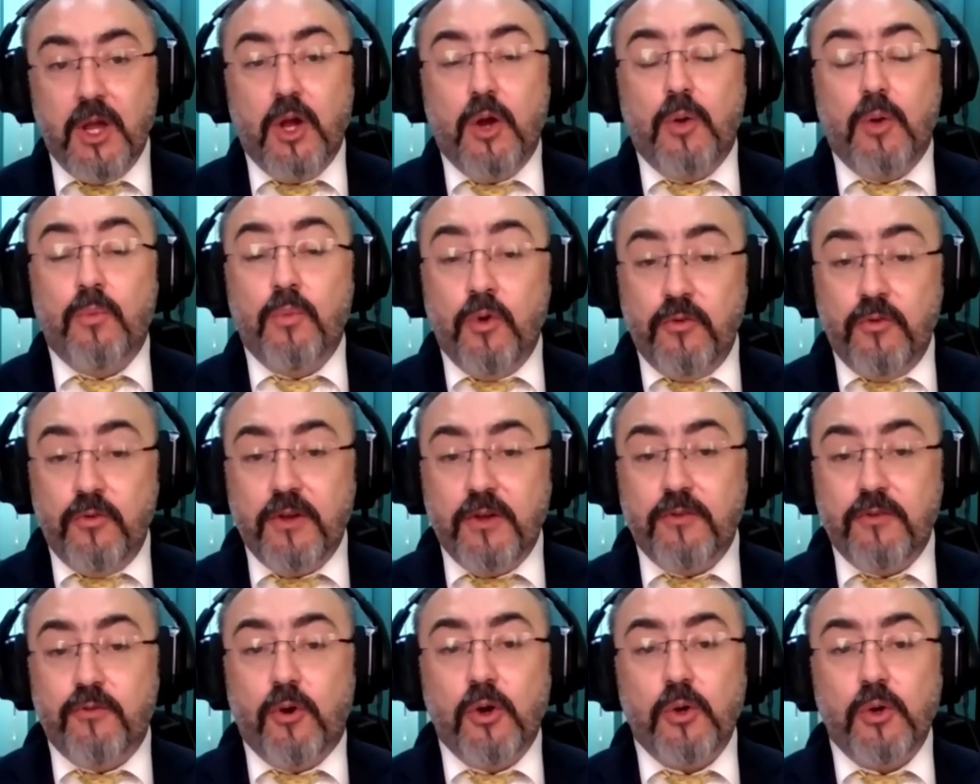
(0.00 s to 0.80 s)

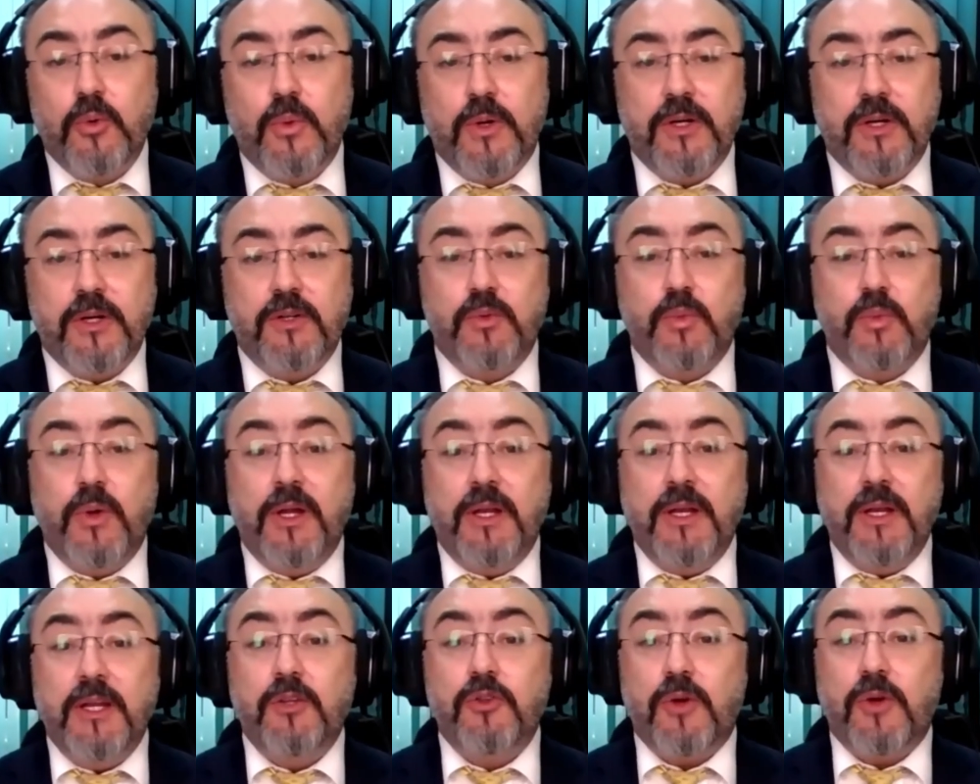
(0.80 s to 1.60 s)
Moving forward, we
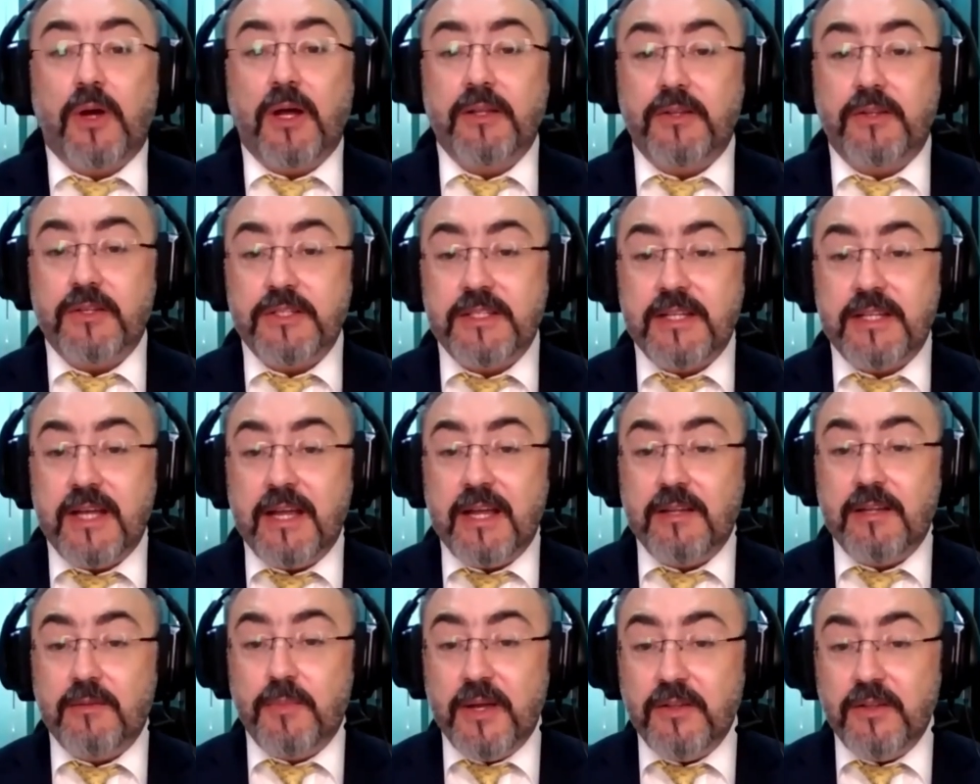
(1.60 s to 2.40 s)
need to
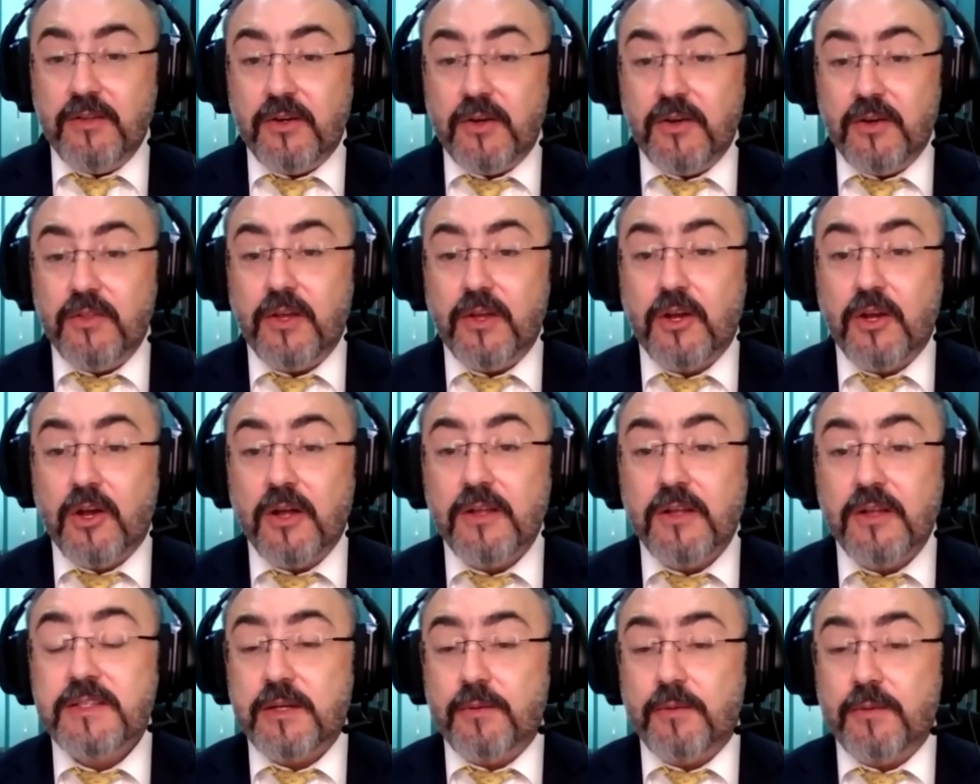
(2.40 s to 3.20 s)
understand better the
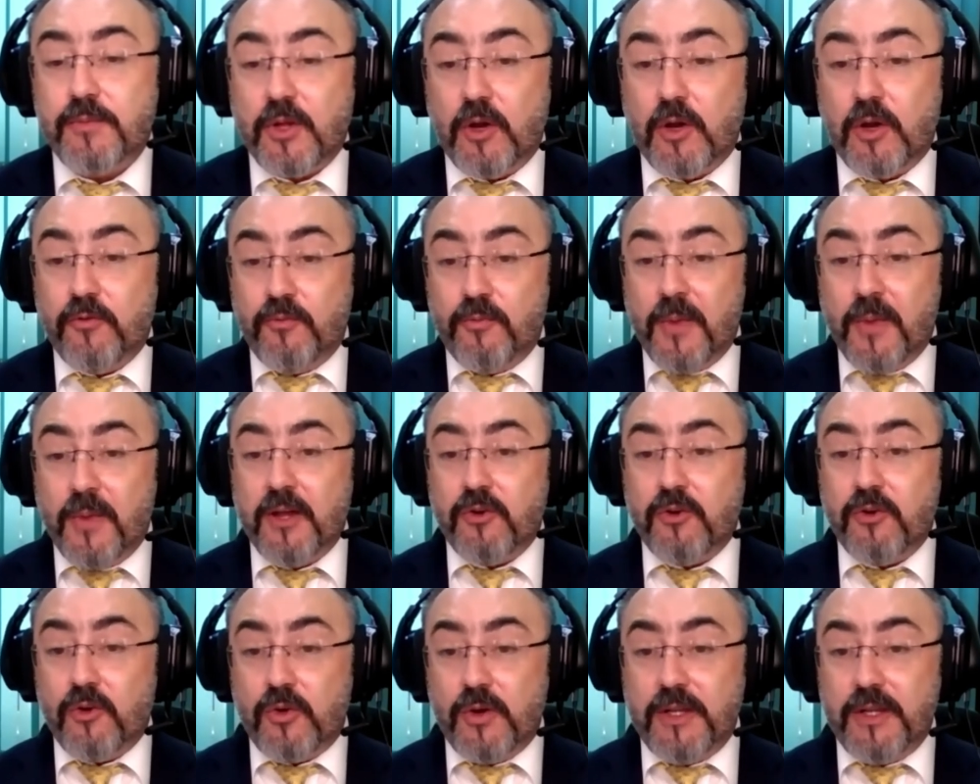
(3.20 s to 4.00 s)
concept of
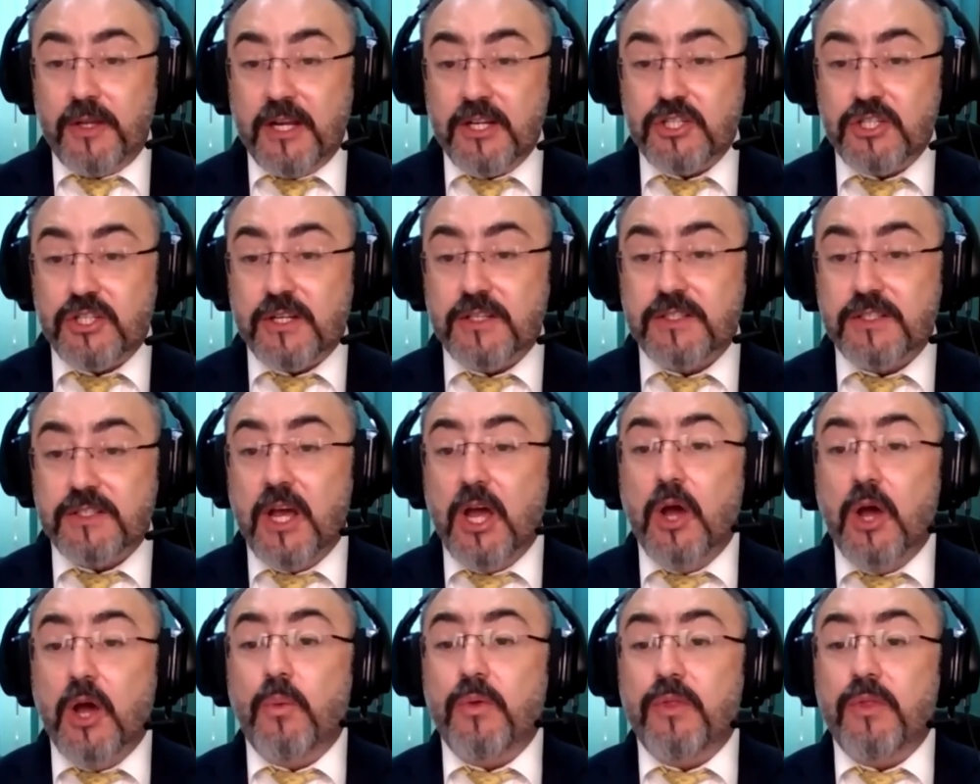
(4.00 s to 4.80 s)
micro-credentials
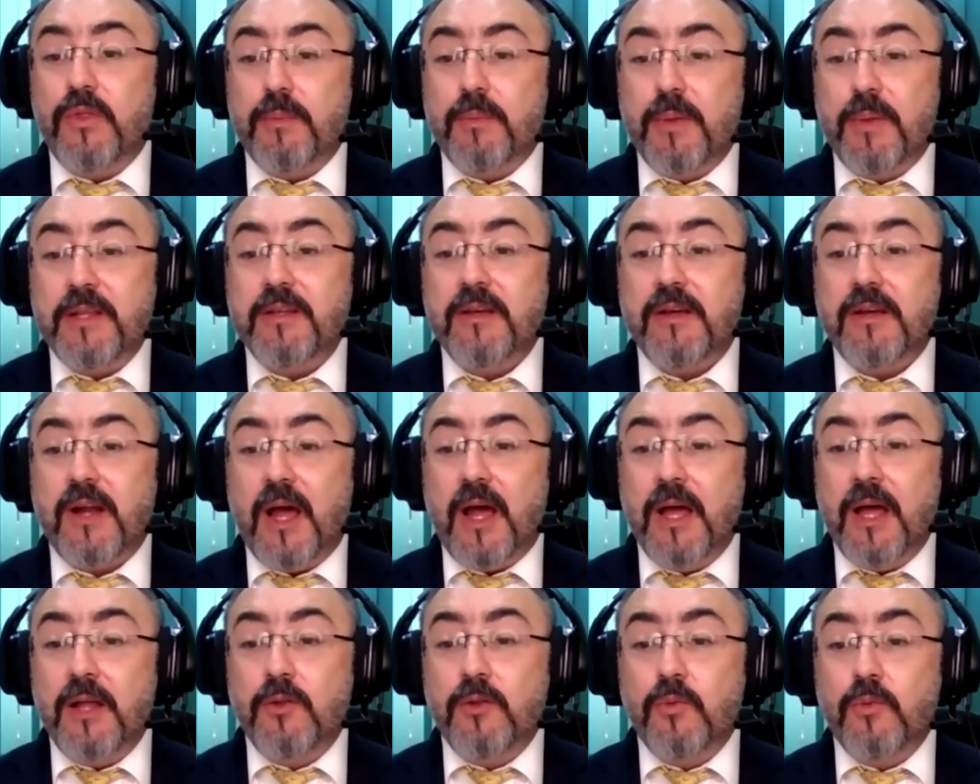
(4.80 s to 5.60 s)
with a better
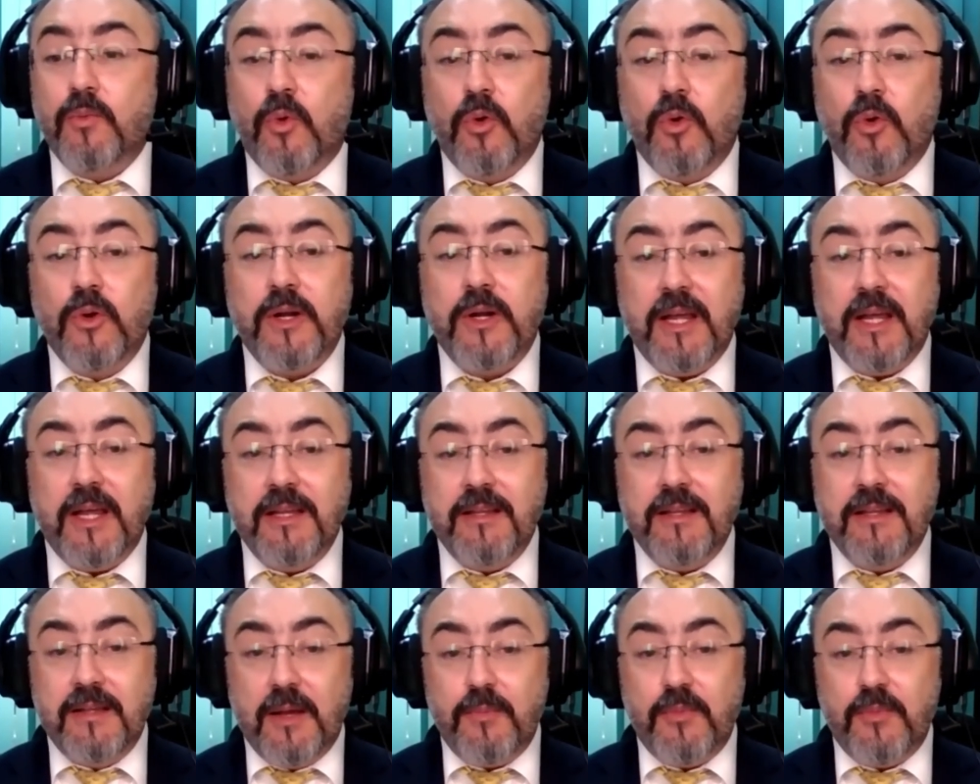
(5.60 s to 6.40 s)
and more
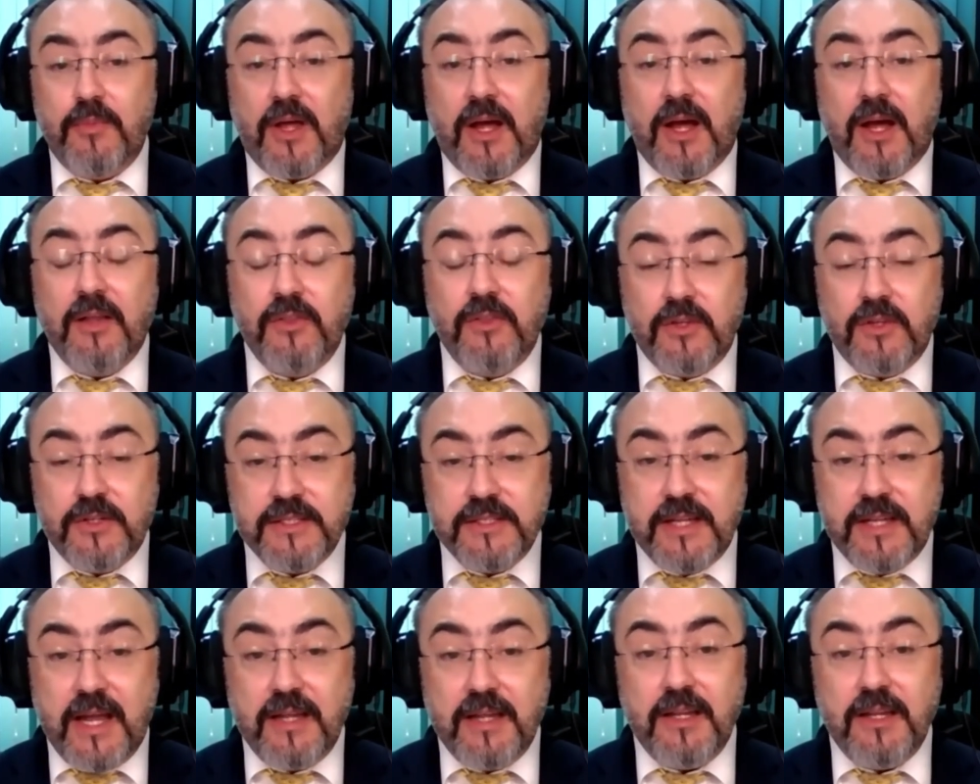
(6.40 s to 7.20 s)
in-depth
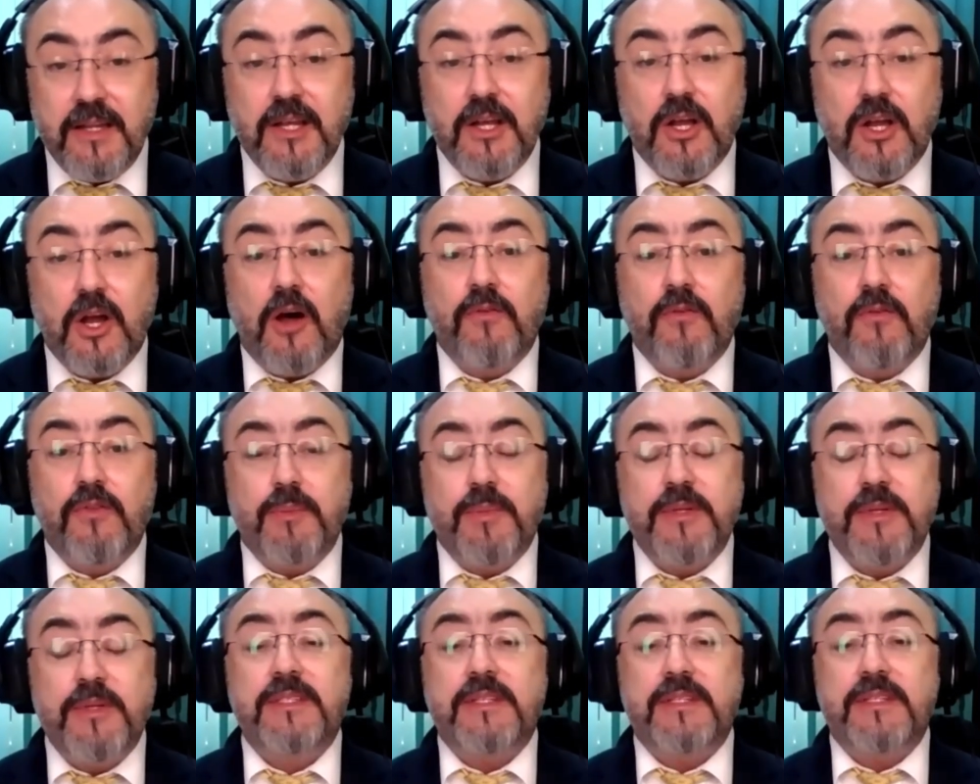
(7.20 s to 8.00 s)
understanding of the
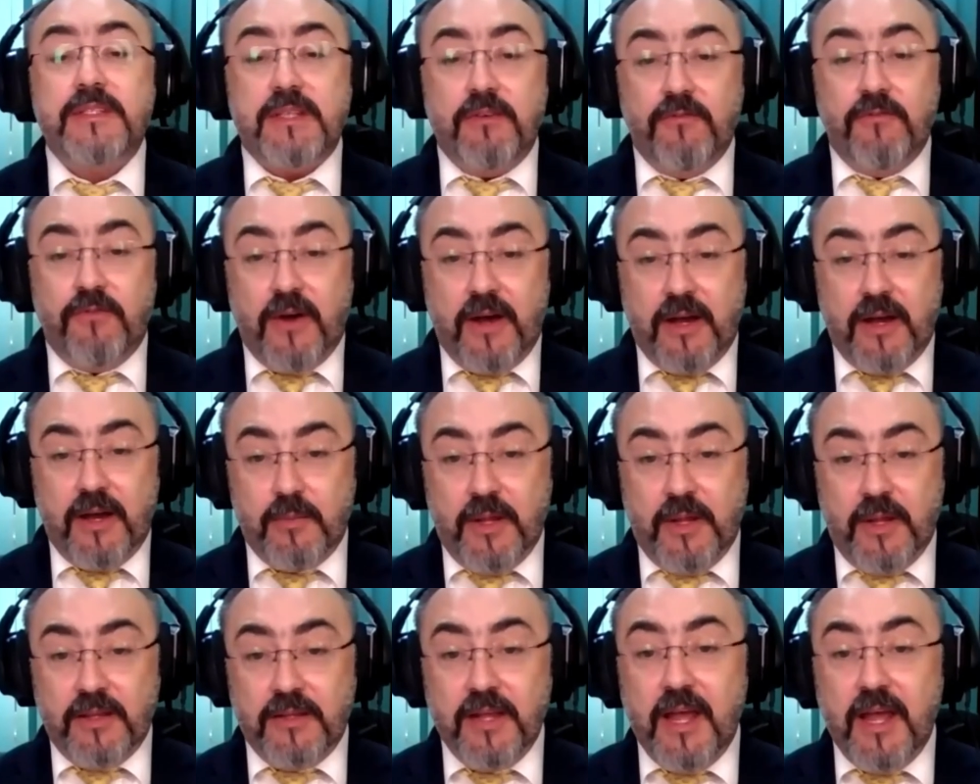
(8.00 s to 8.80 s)
business
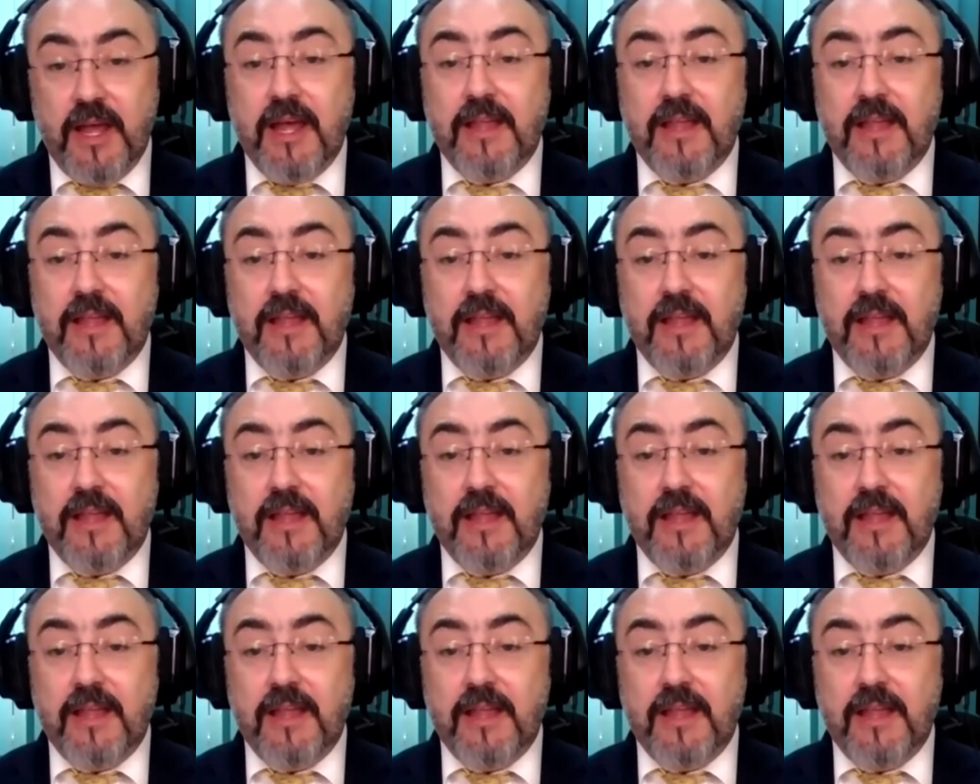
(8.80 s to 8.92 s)
environment